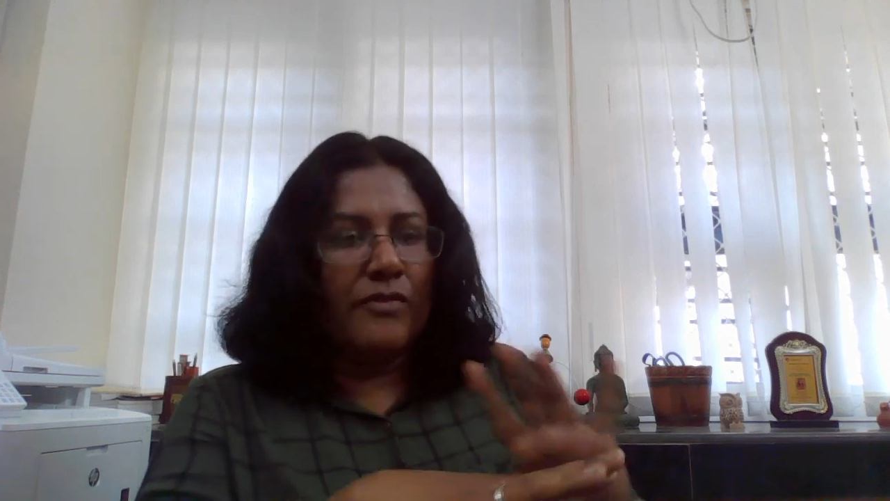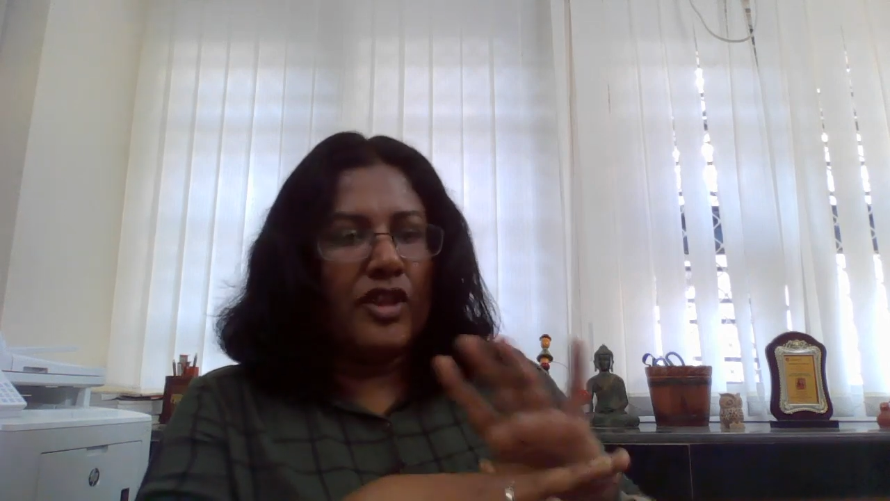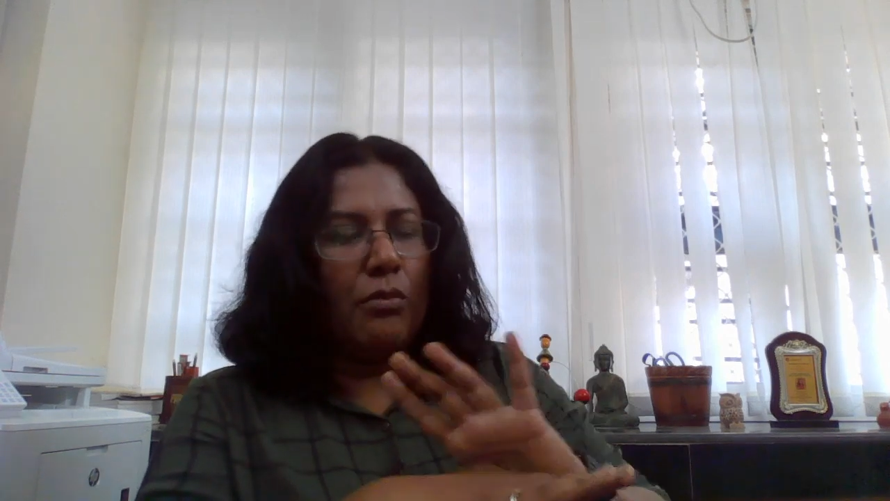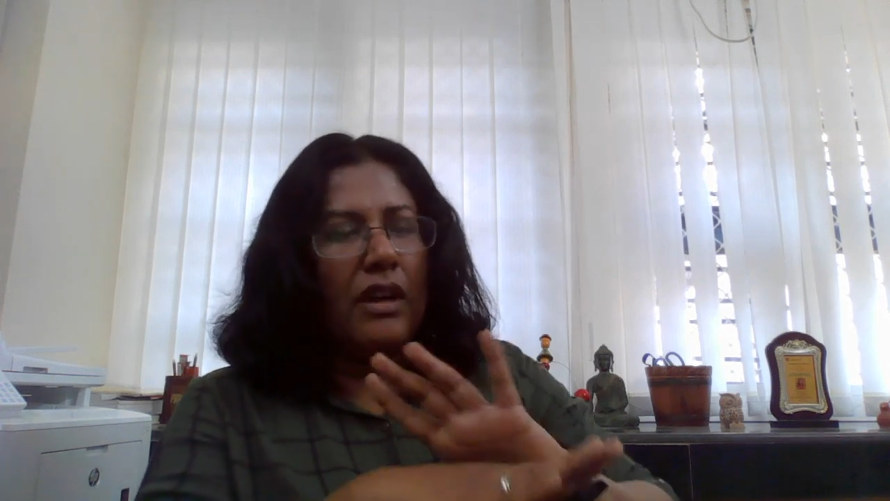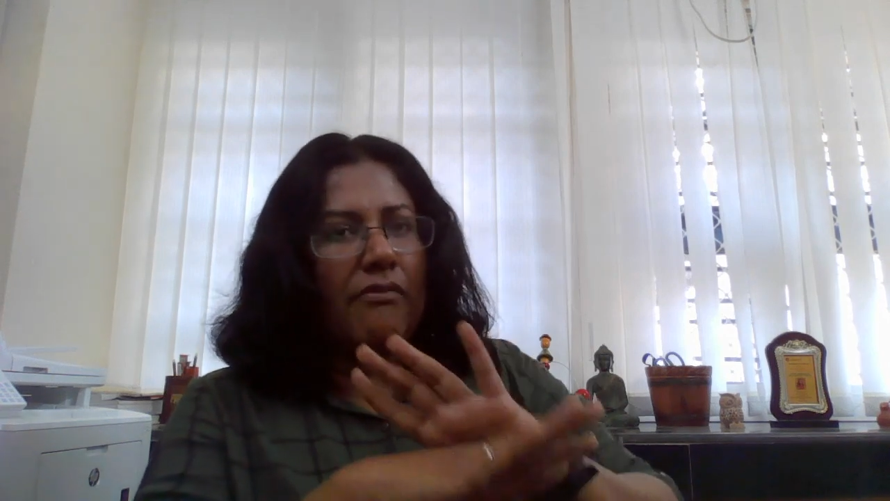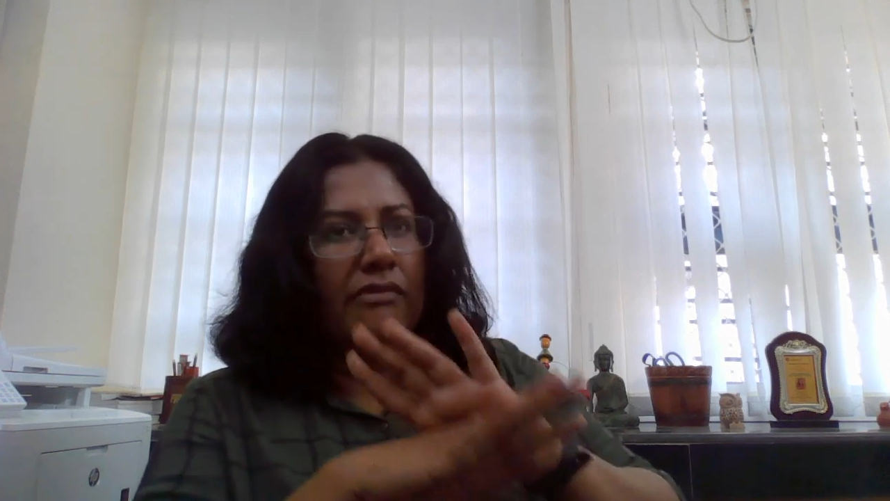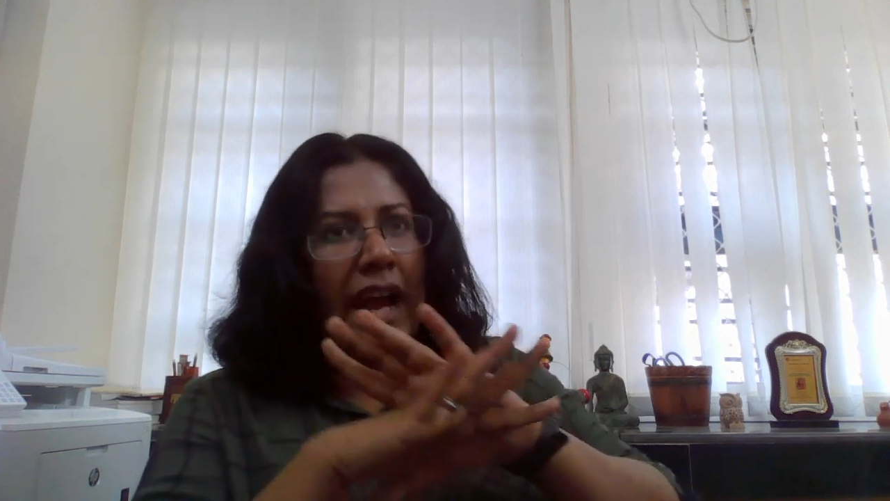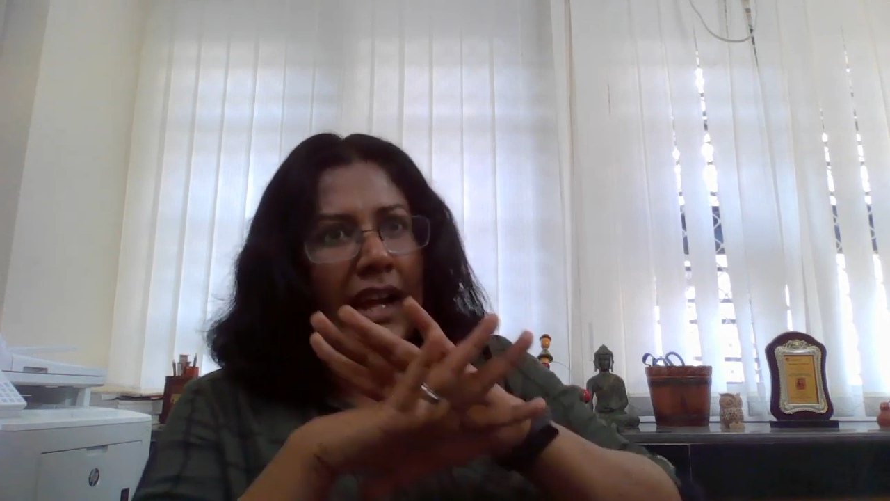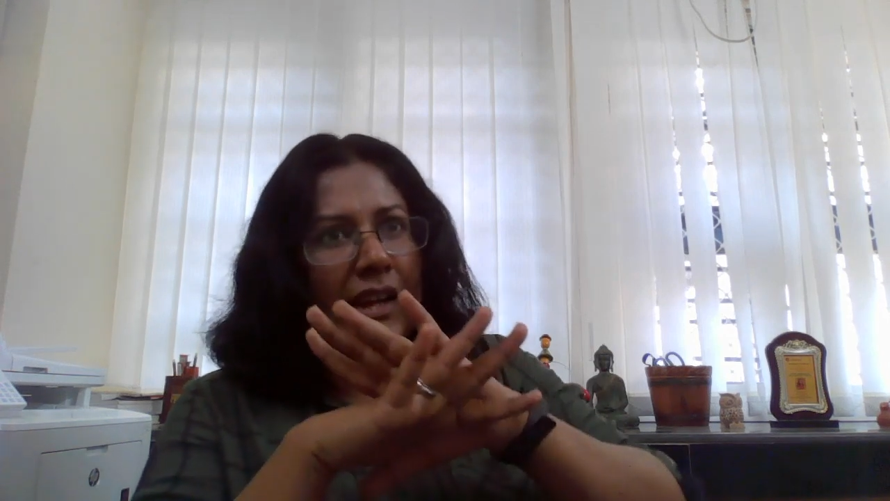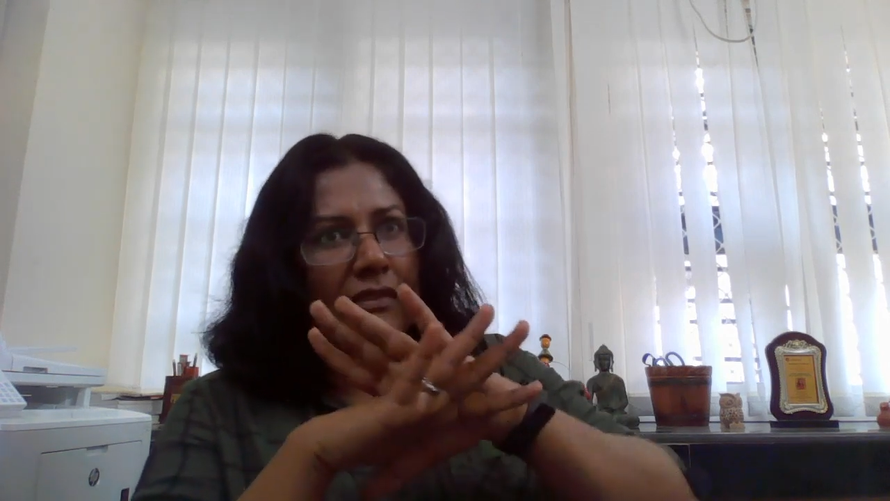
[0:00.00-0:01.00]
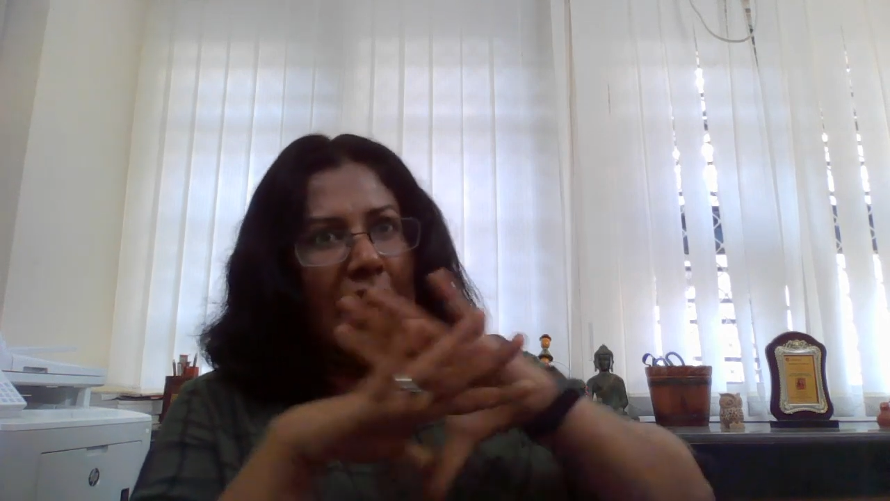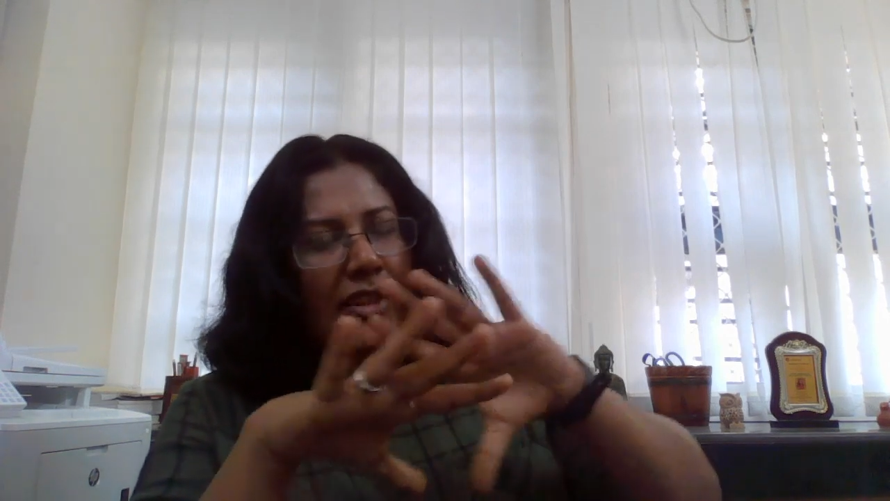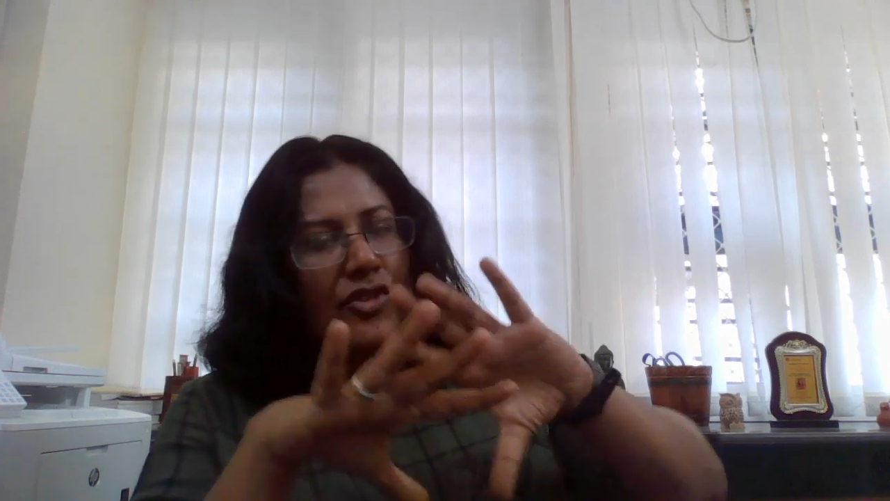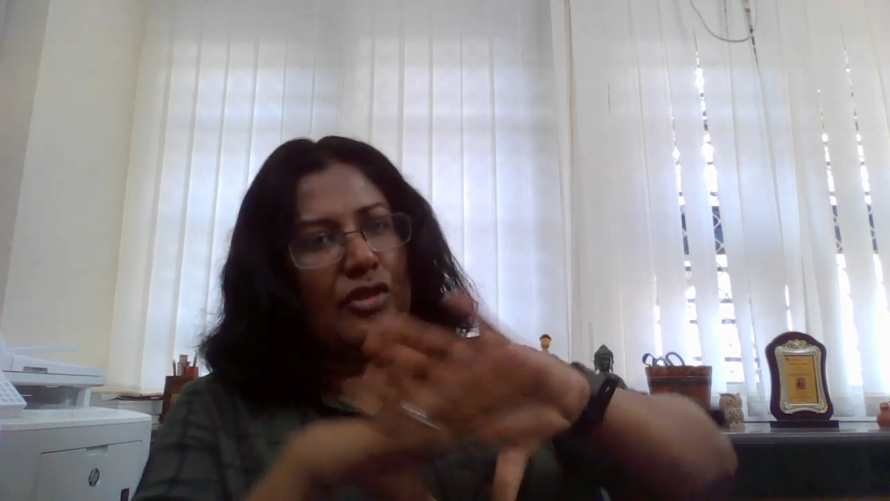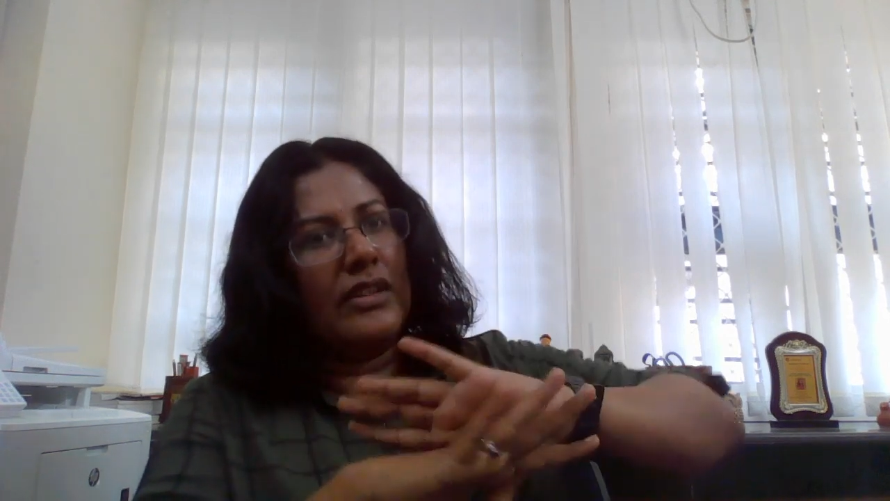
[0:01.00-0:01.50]
So
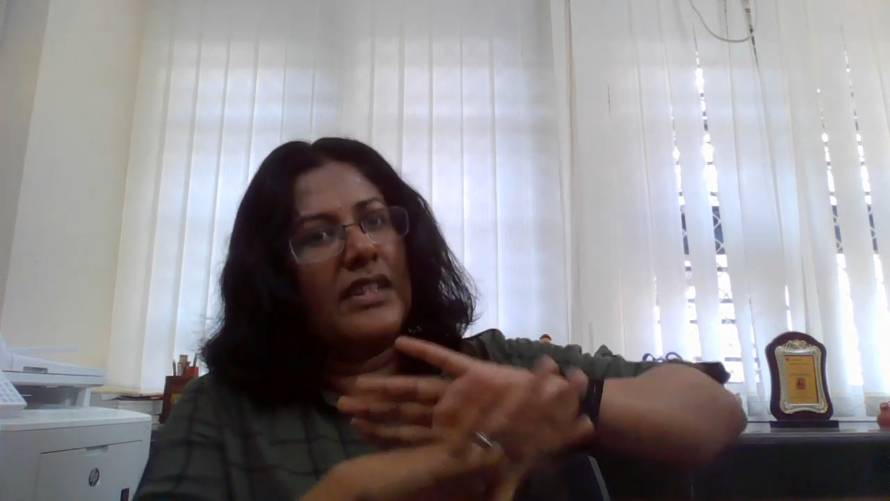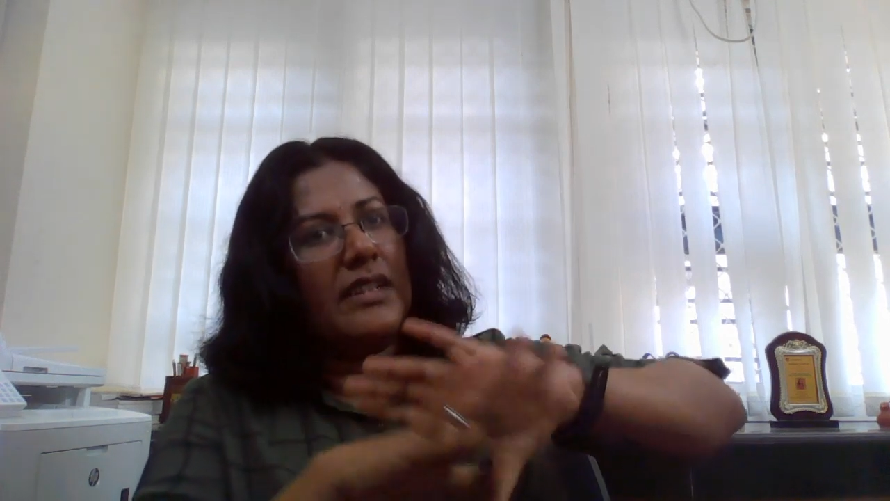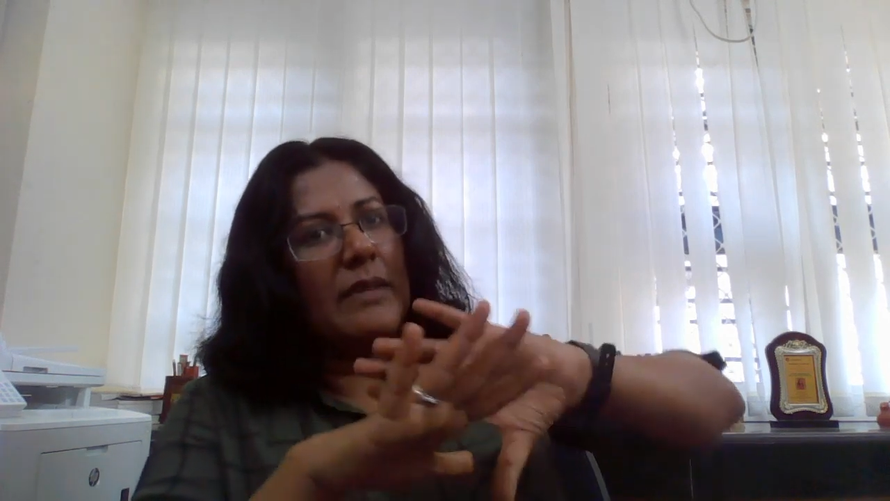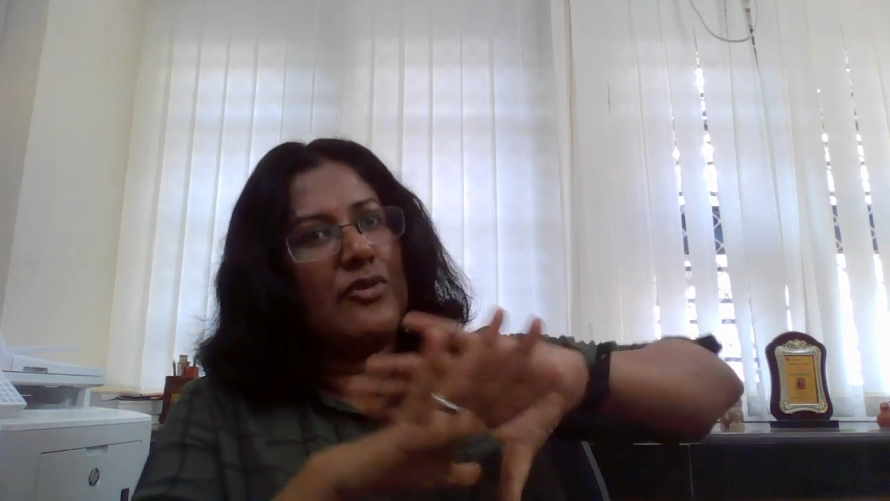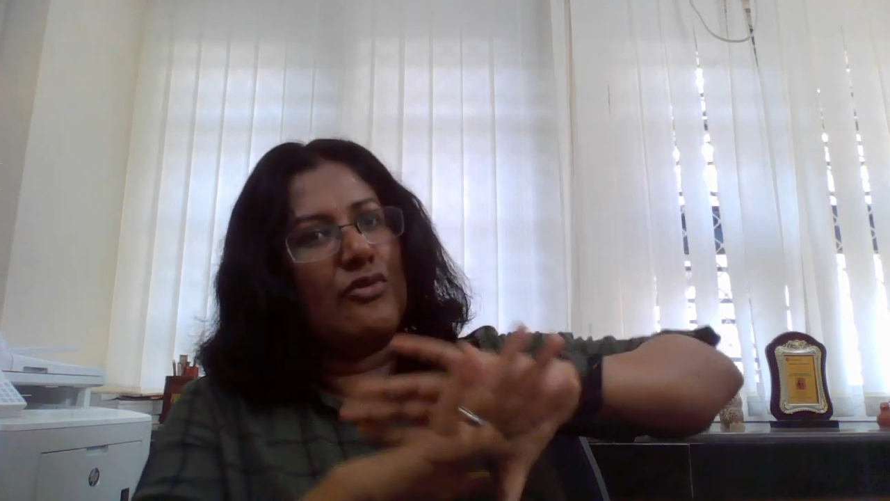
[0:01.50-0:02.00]
naturalism and